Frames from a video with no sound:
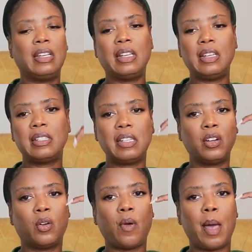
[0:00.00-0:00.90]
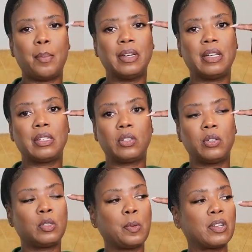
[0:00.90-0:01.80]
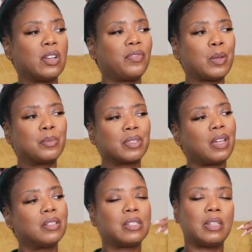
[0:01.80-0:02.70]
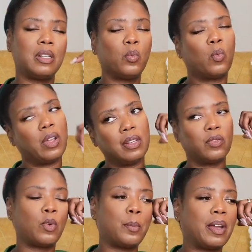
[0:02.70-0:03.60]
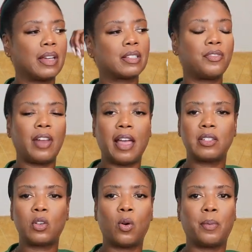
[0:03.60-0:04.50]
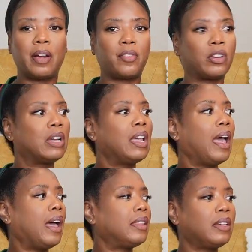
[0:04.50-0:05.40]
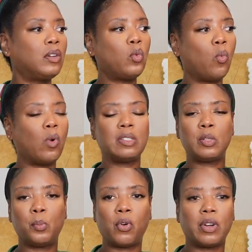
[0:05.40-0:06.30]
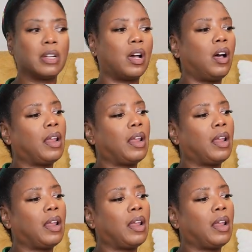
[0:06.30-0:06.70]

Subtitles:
easy to grab and get to, especially if I'm kind of sitting waiting for my next flight or whatever. And then once boarding call